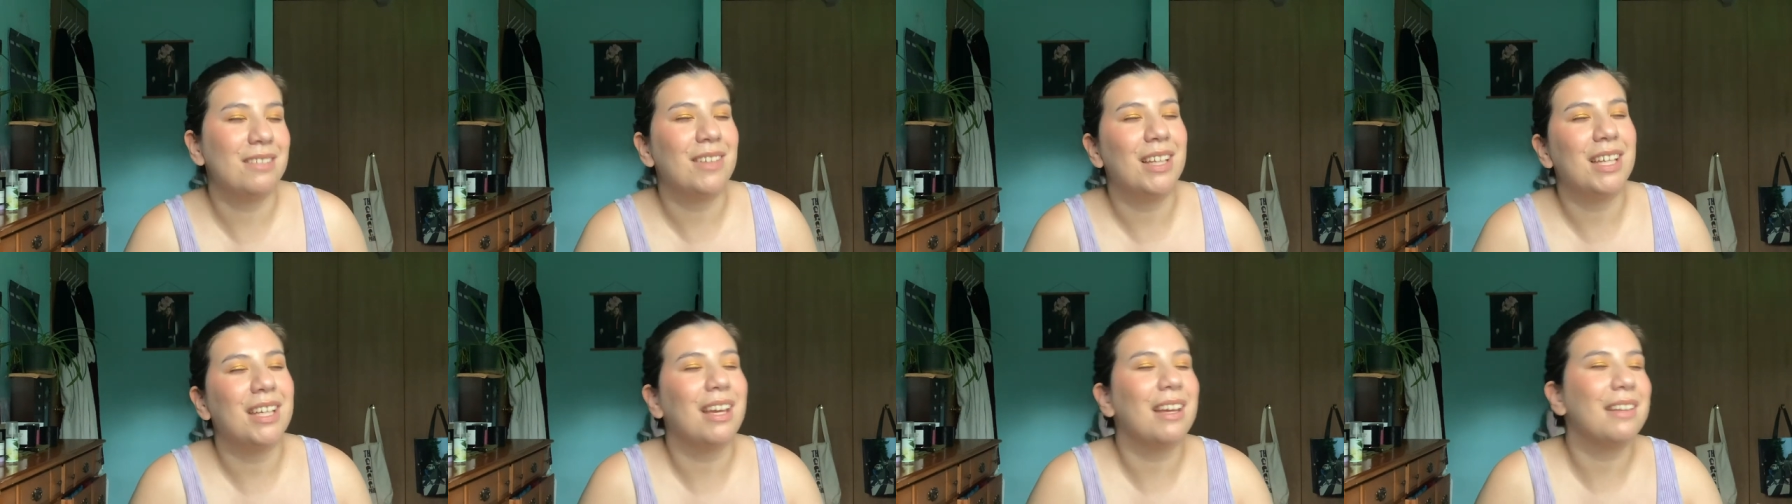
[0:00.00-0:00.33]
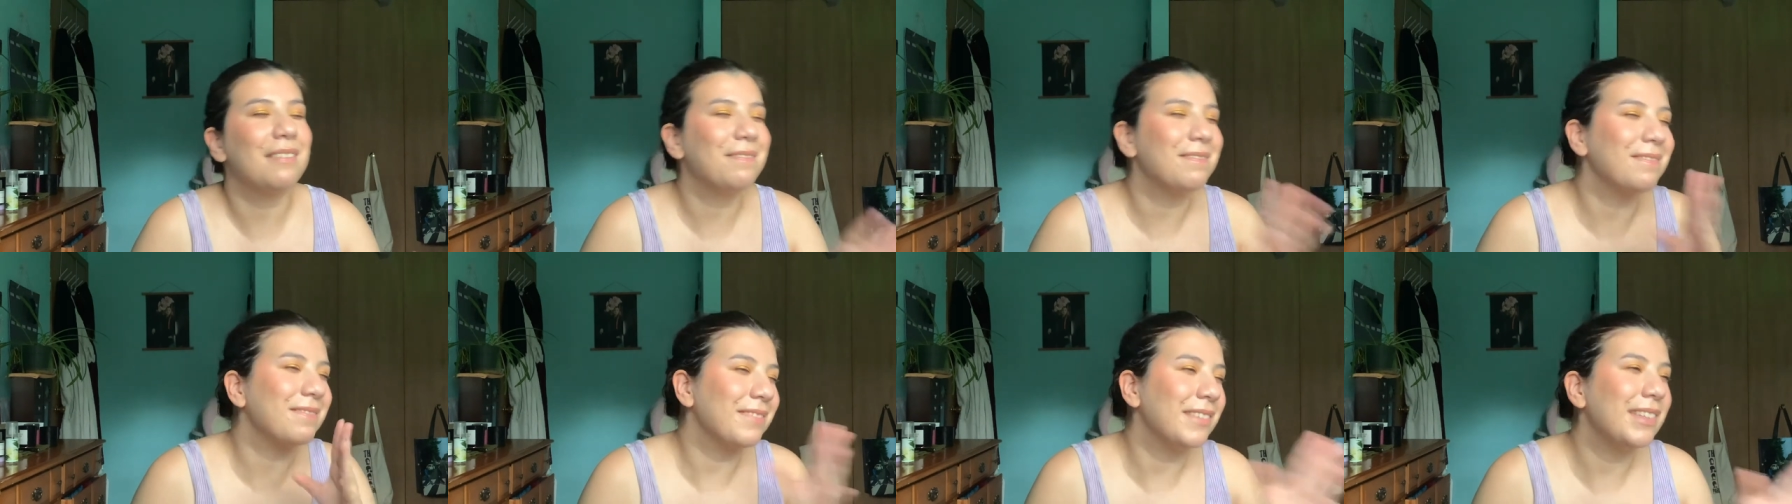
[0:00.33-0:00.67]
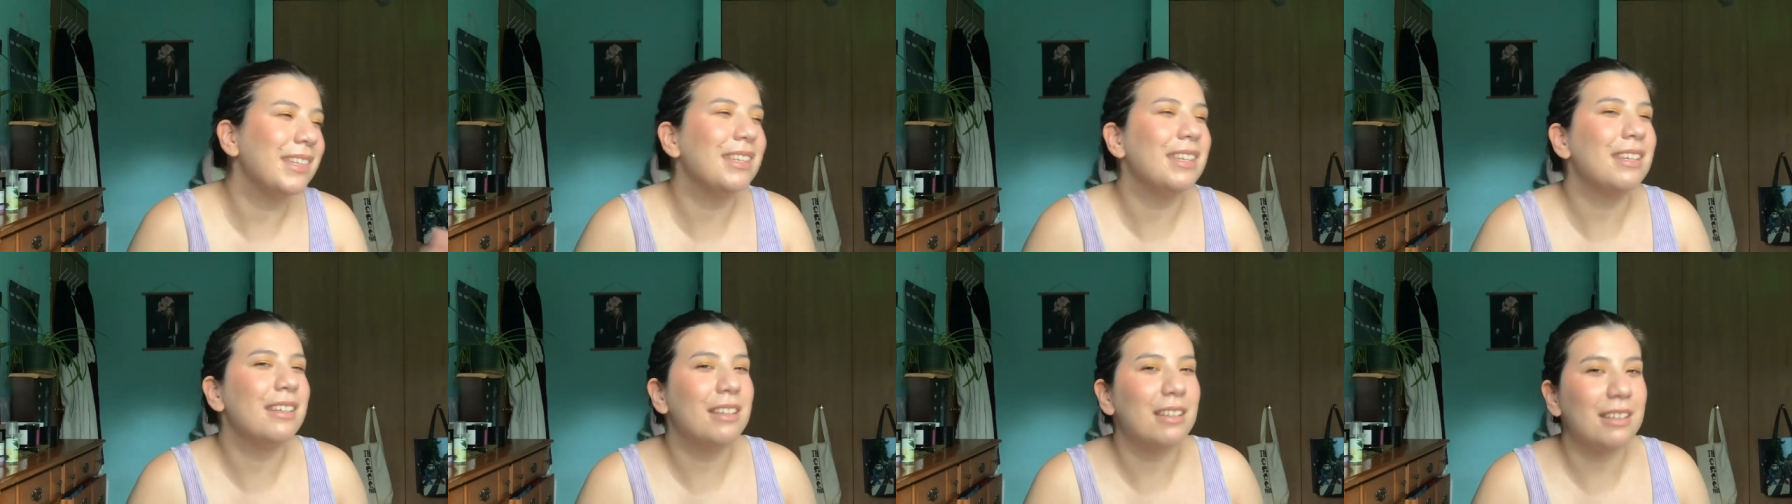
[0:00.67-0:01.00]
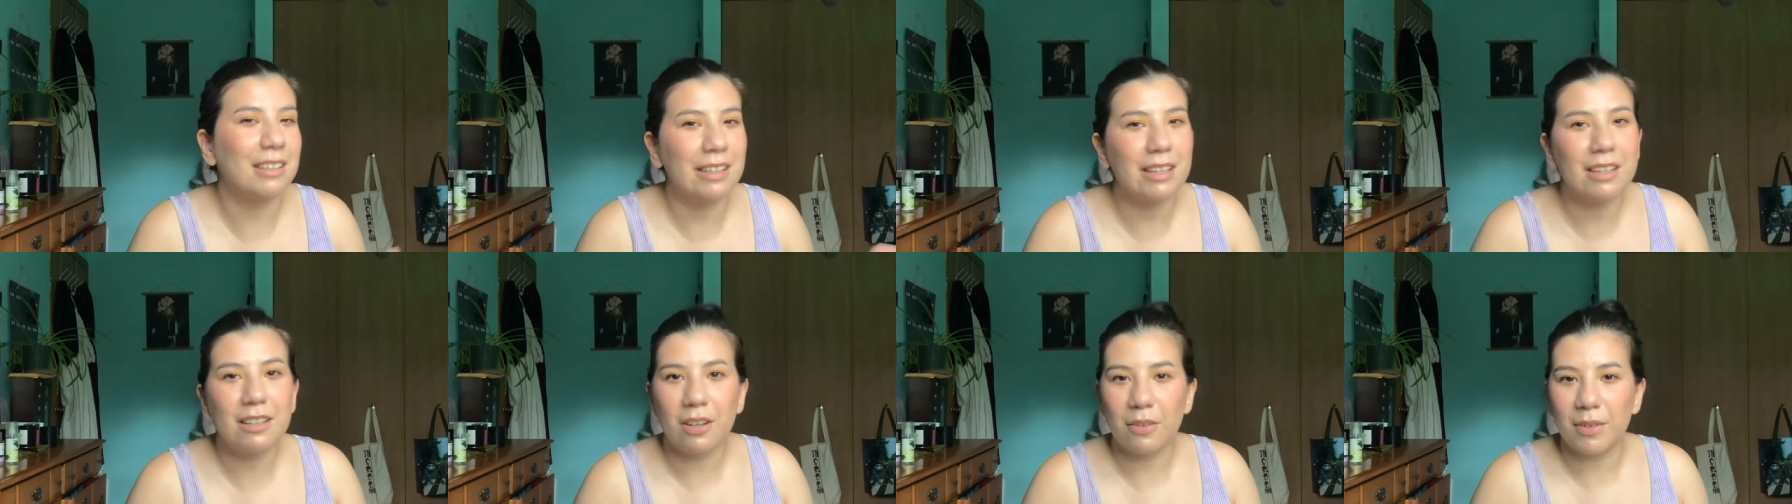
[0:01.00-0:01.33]
Like, and
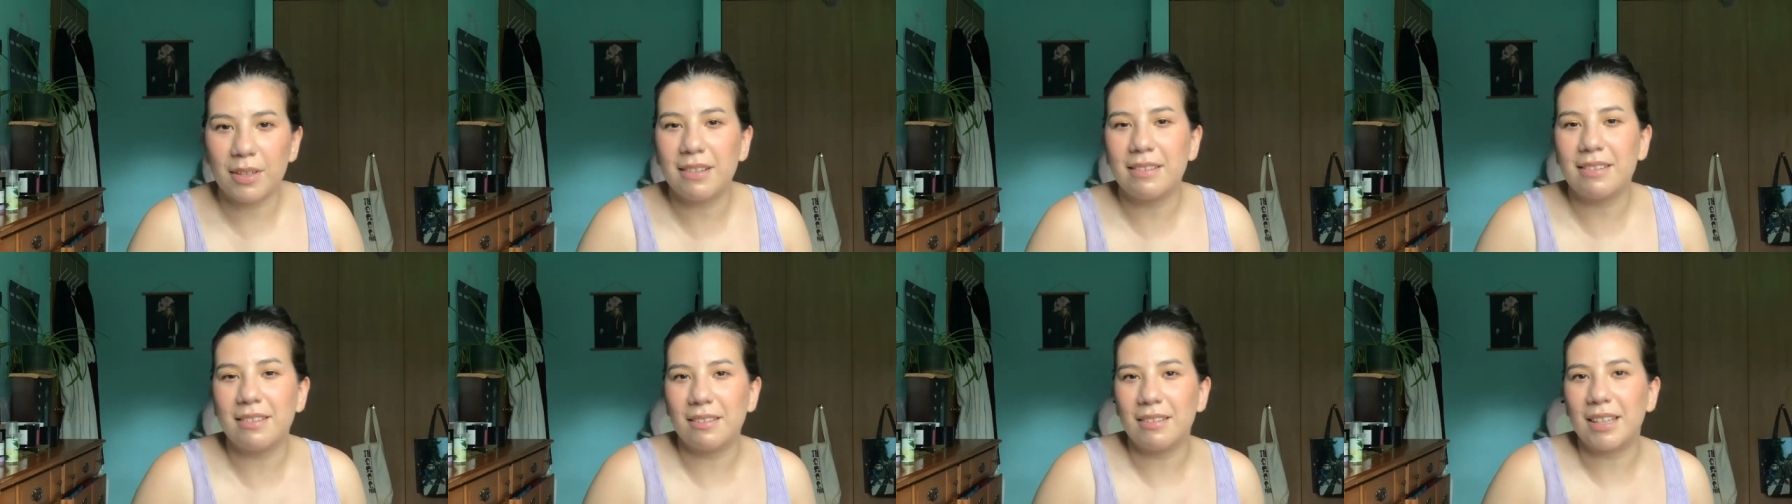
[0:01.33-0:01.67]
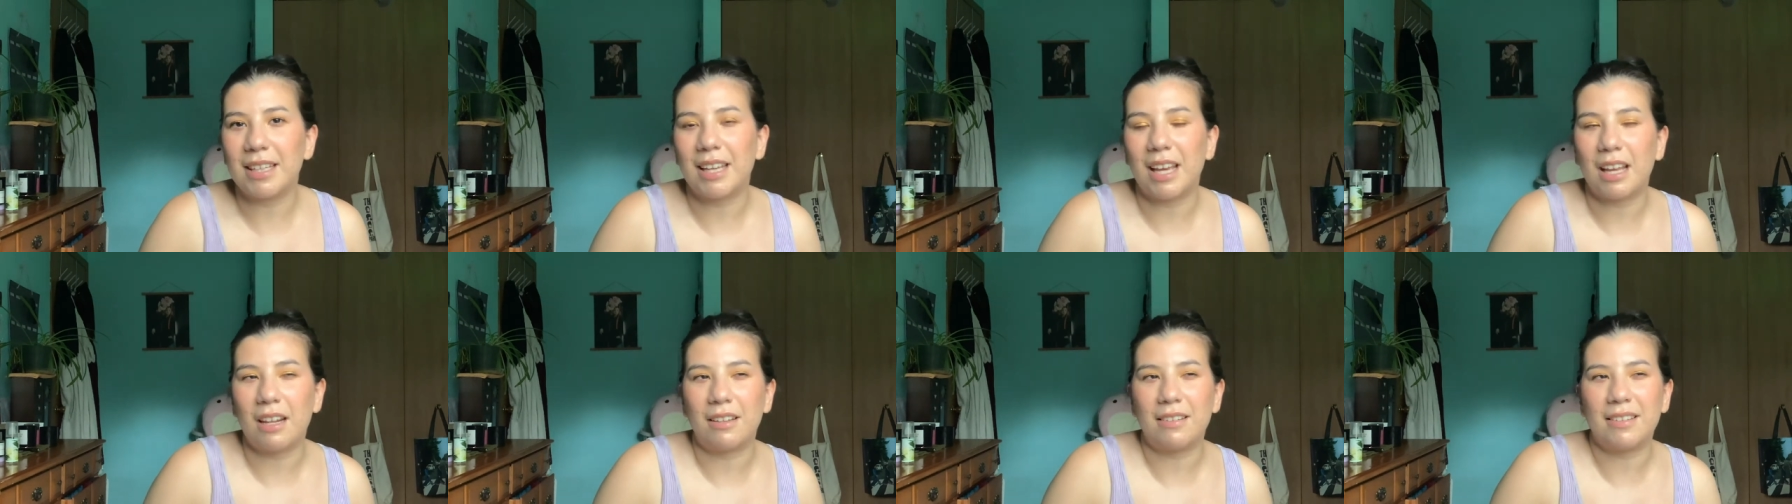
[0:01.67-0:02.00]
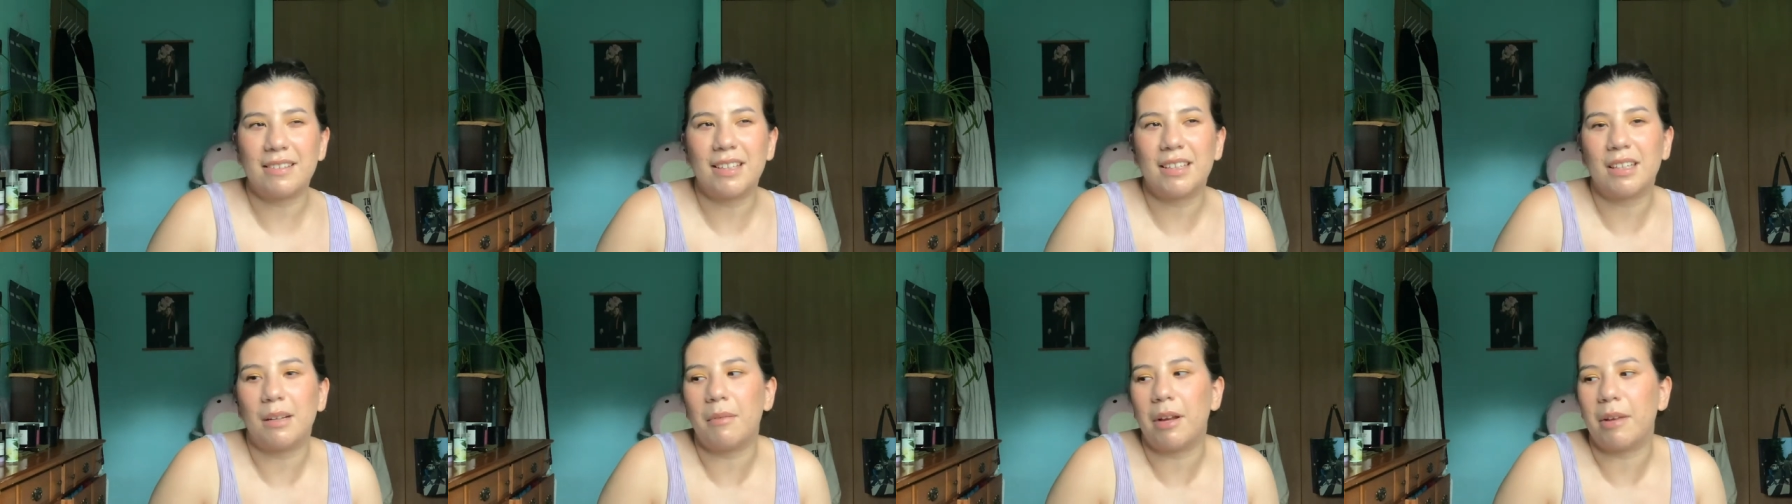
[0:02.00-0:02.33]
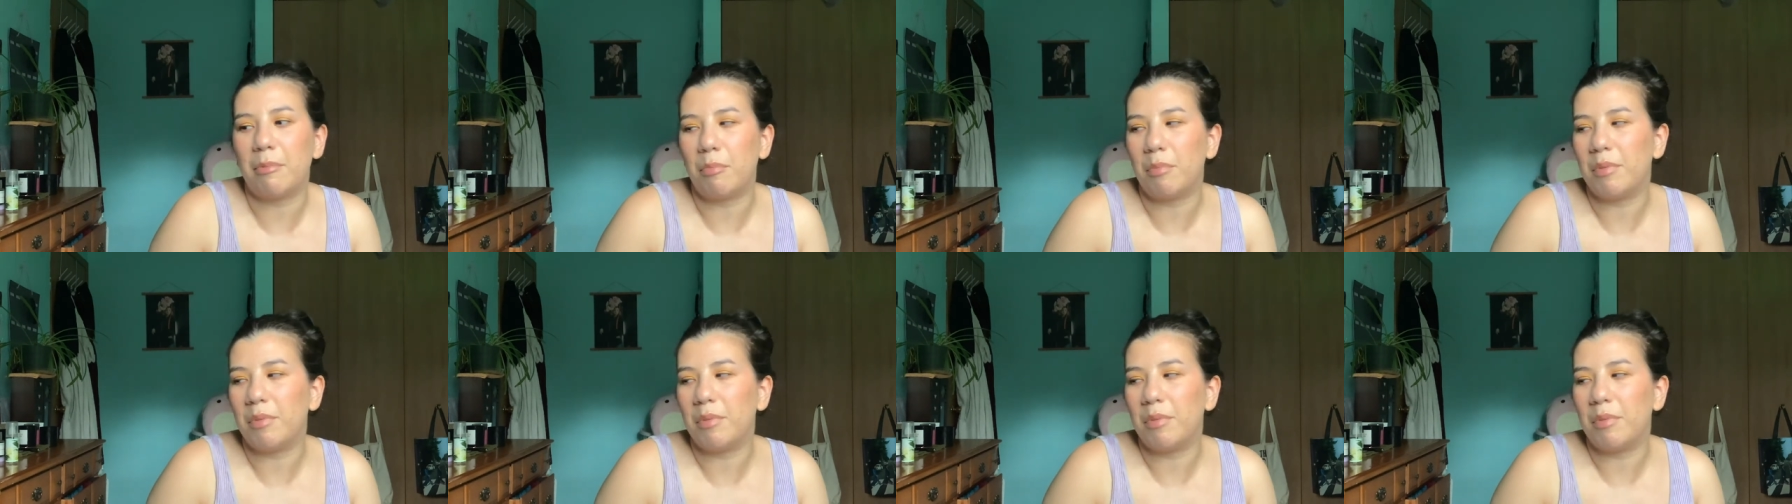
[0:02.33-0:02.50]
you know, it's still like kind of, it's like a,